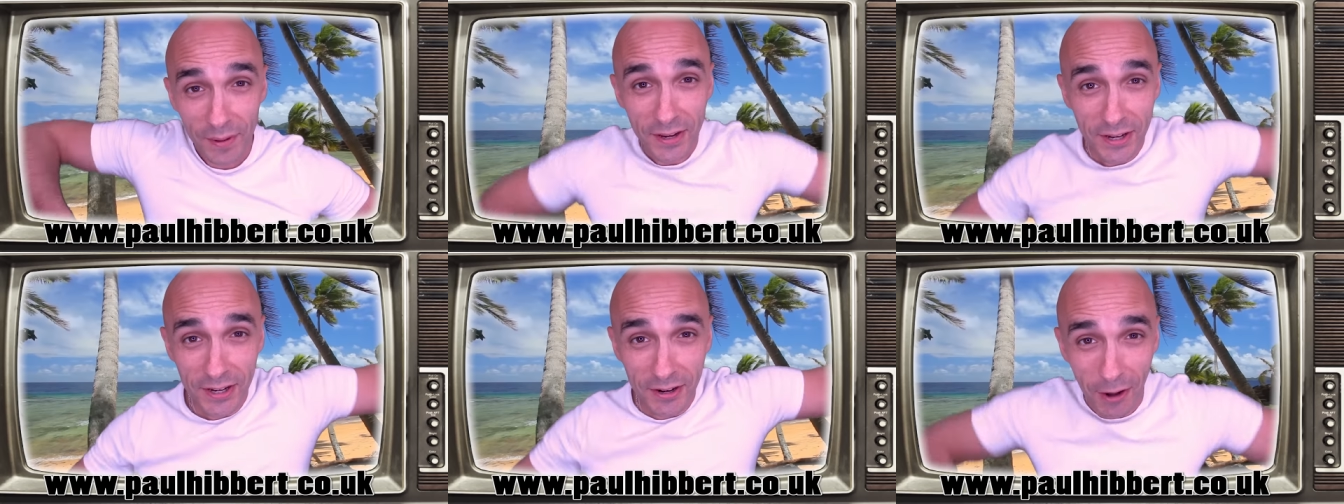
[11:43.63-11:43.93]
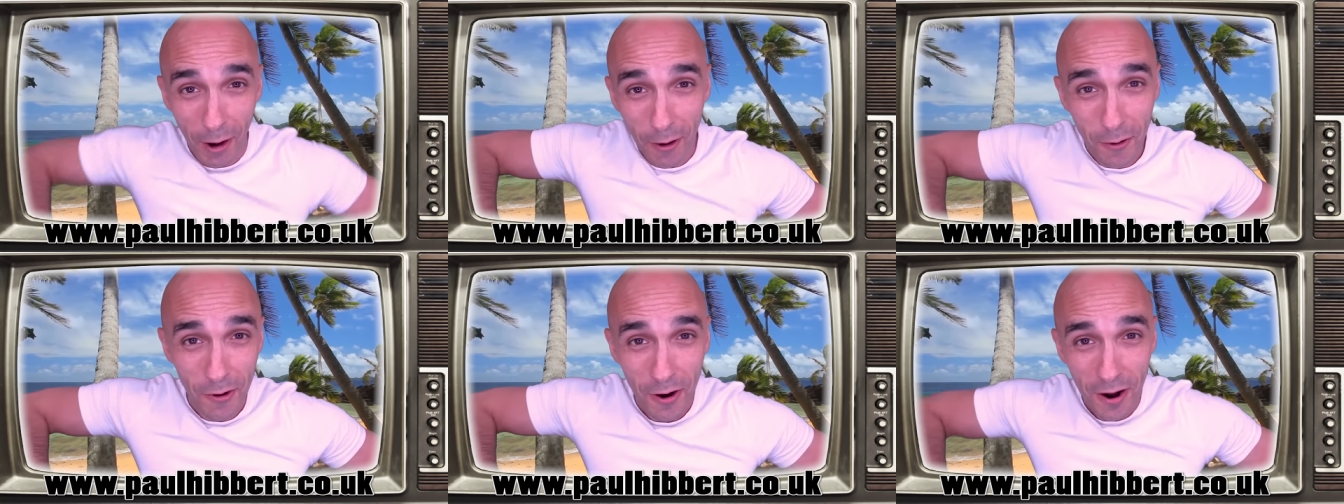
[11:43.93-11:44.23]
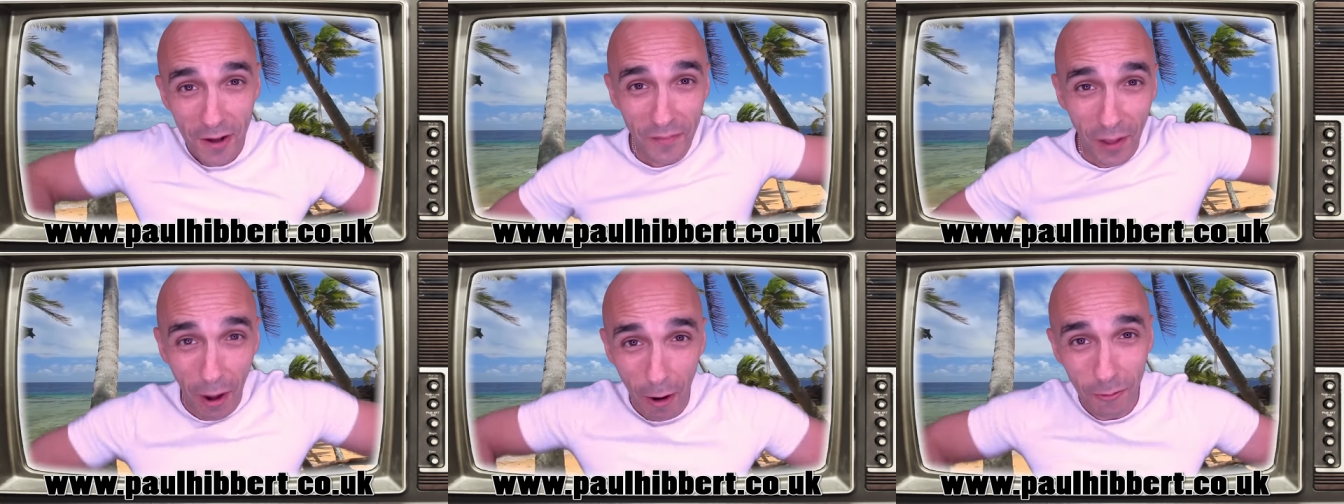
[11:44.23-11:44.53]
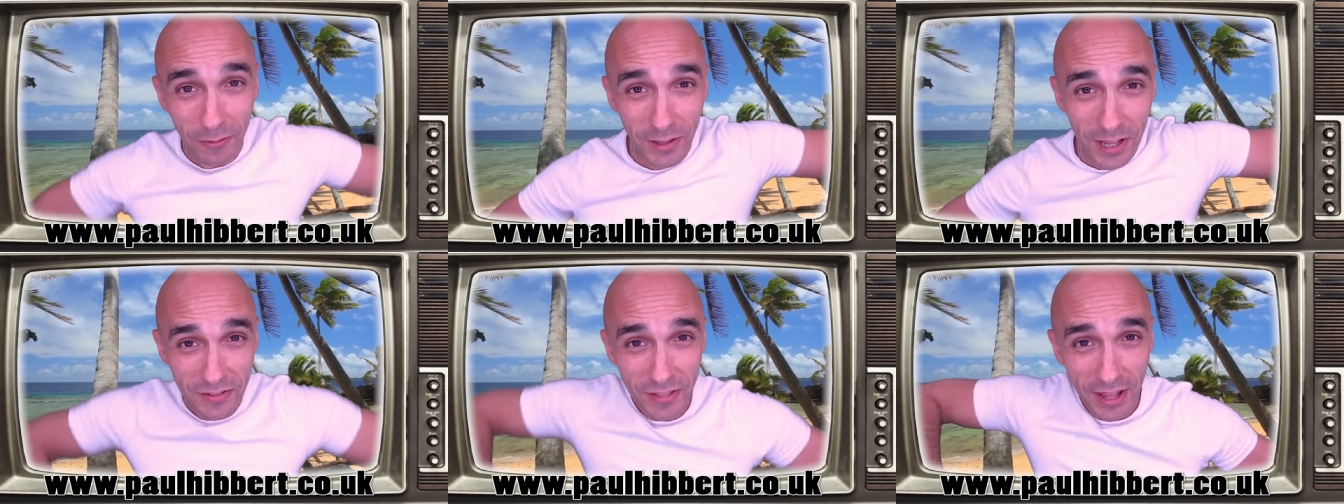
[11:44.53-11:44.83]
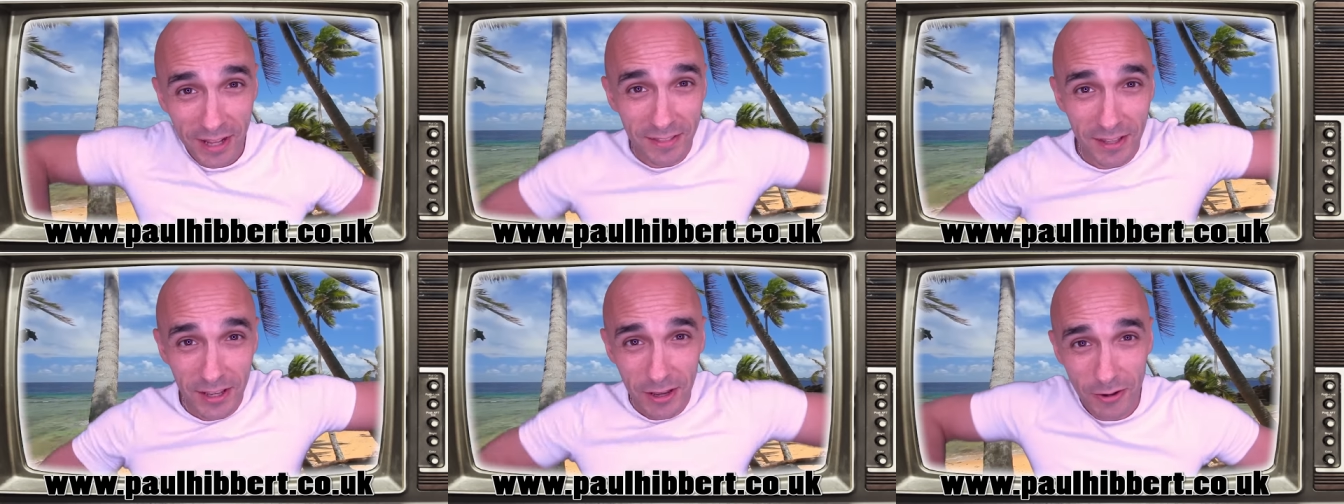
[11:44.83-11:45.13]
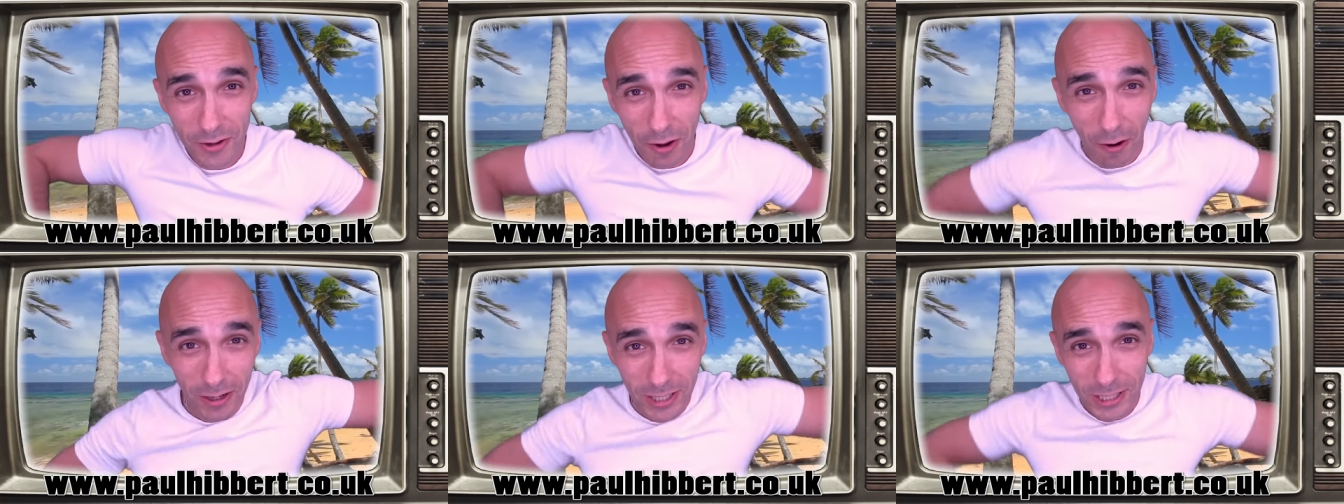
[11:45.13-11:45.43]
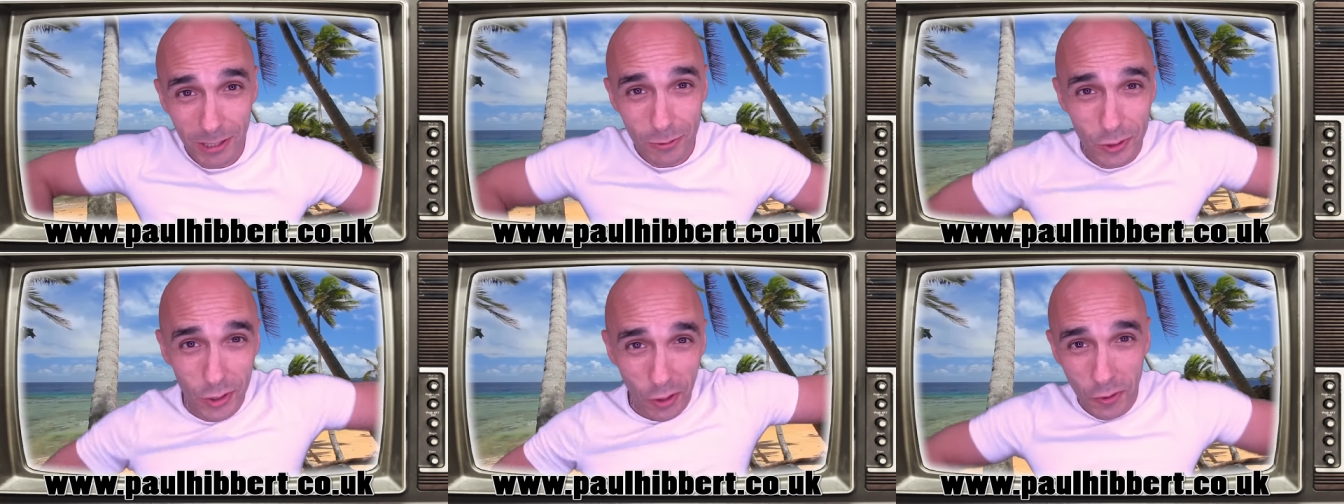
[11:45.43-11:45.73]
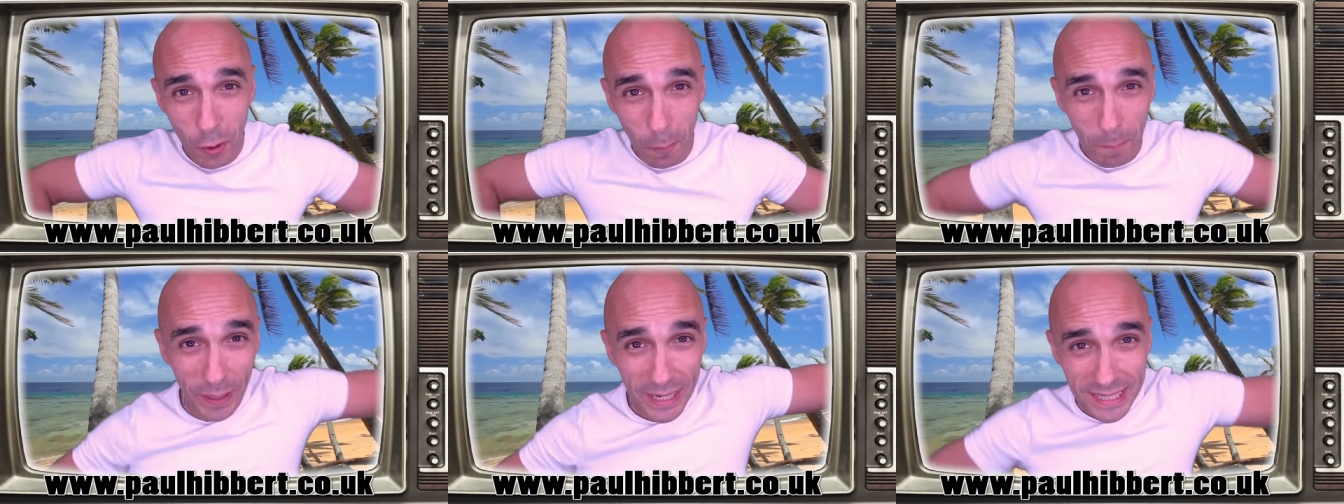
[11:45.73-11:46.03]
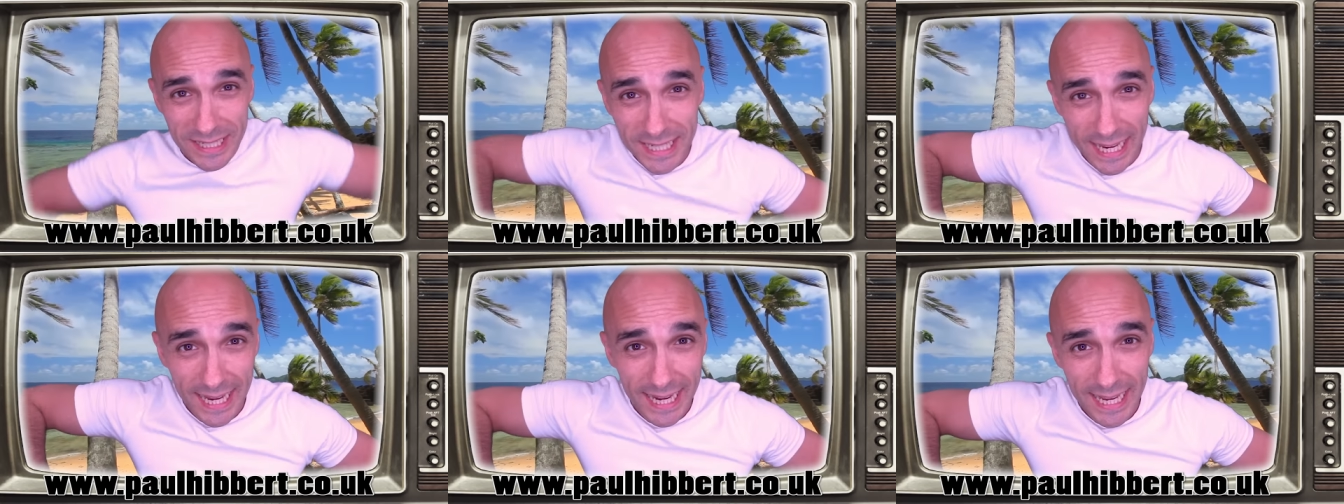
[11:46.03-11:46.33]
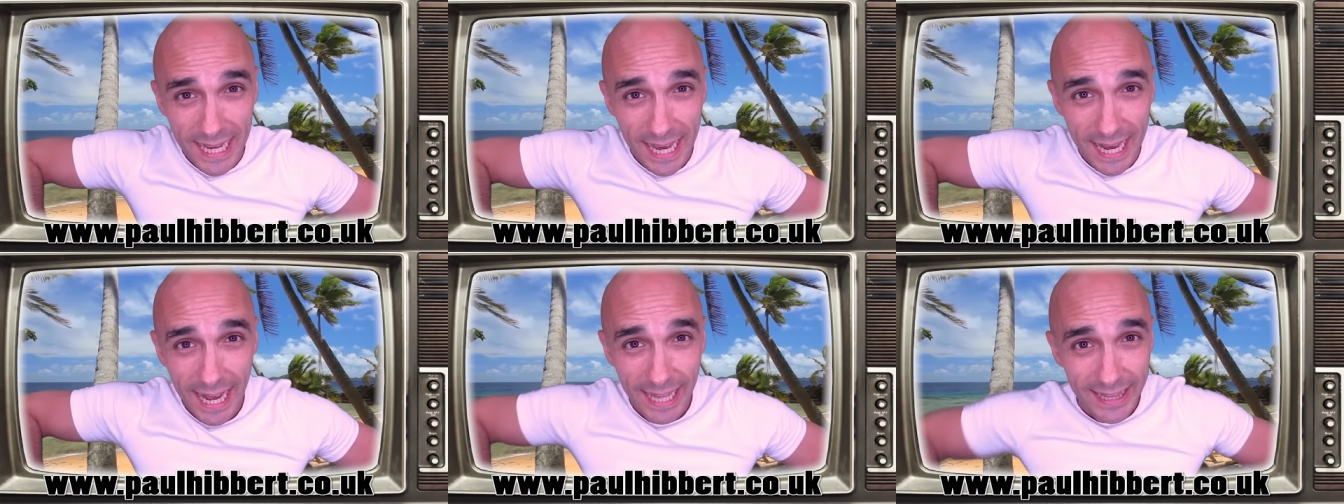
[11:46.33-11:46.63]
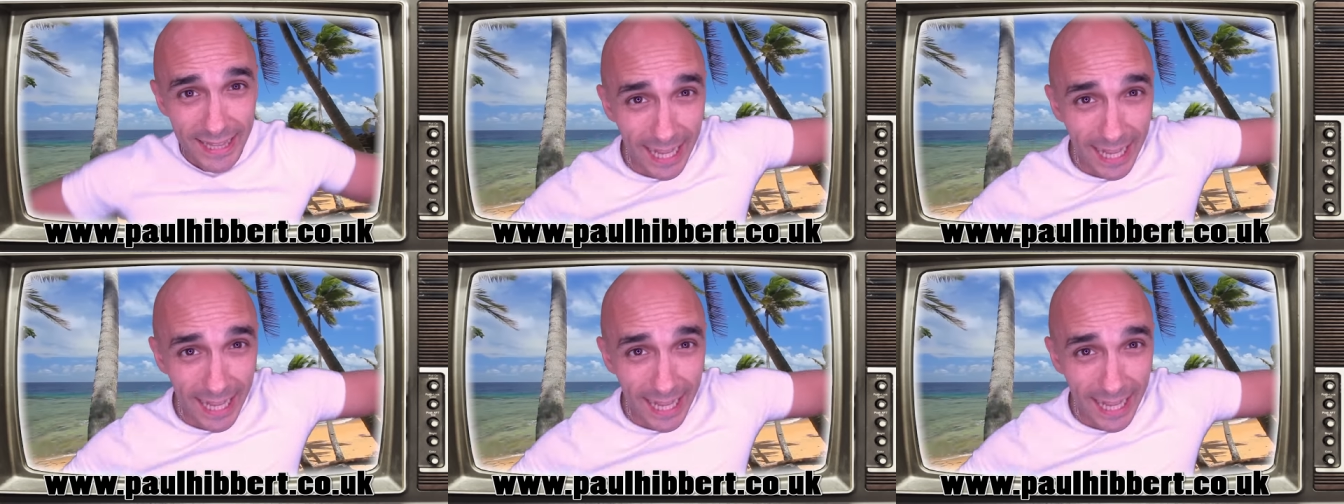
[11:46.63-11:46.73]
You know, the only thing that you can't use on your PC.